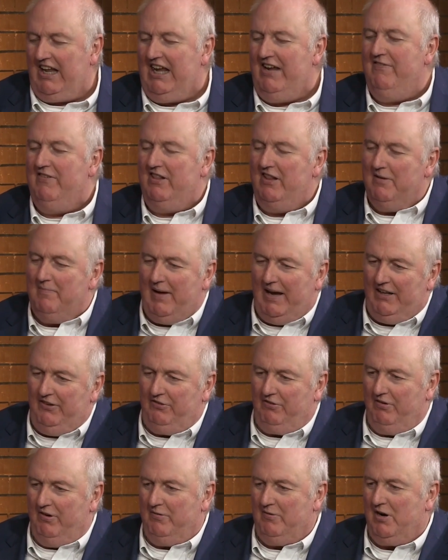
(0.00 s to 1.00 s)
Even the
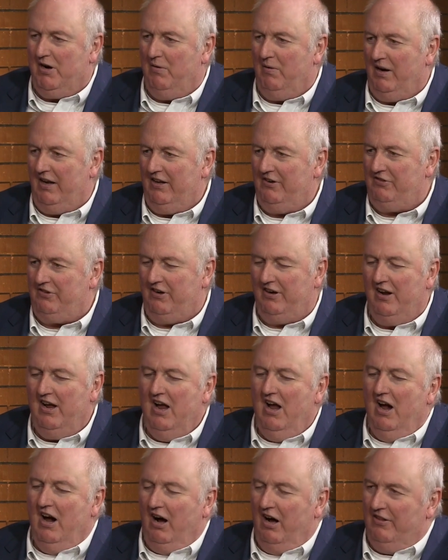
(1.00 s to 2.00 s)
Mainstream Coalition,
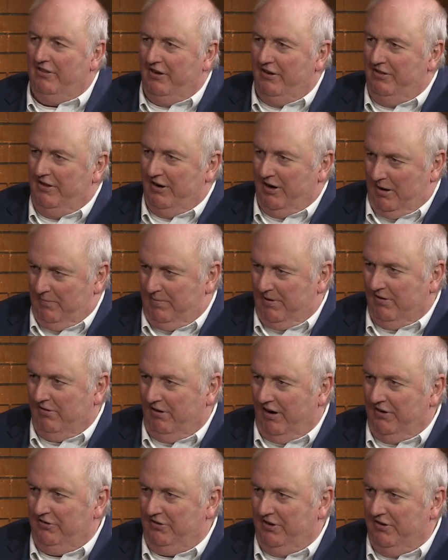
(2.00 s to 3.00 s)
although they're a
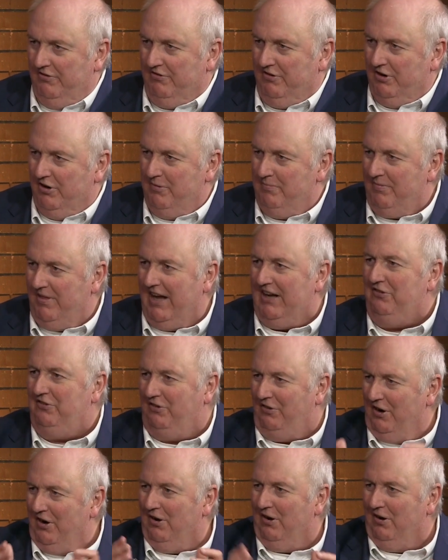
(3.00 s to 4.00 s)
progressive group, they
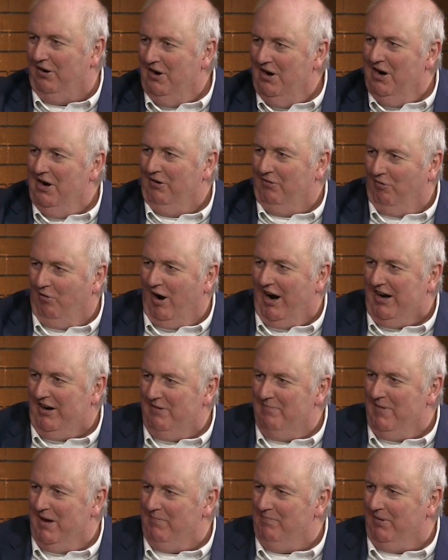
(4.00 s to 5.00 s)
still rank
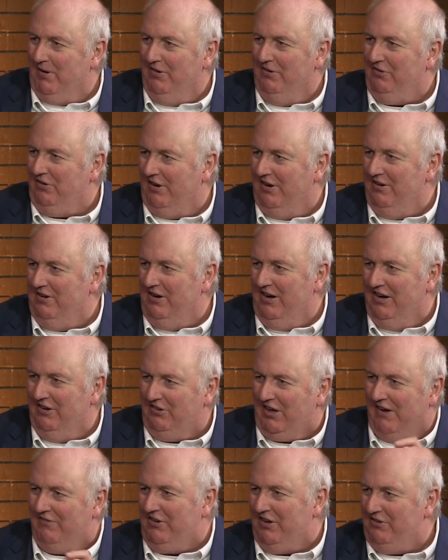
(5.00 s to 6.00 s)
members, and you
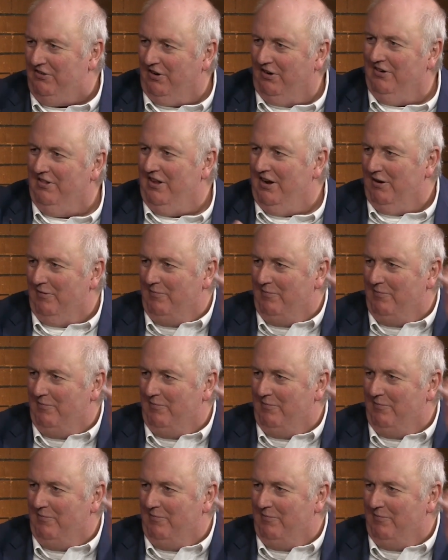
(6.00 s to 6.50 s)
just have to turn their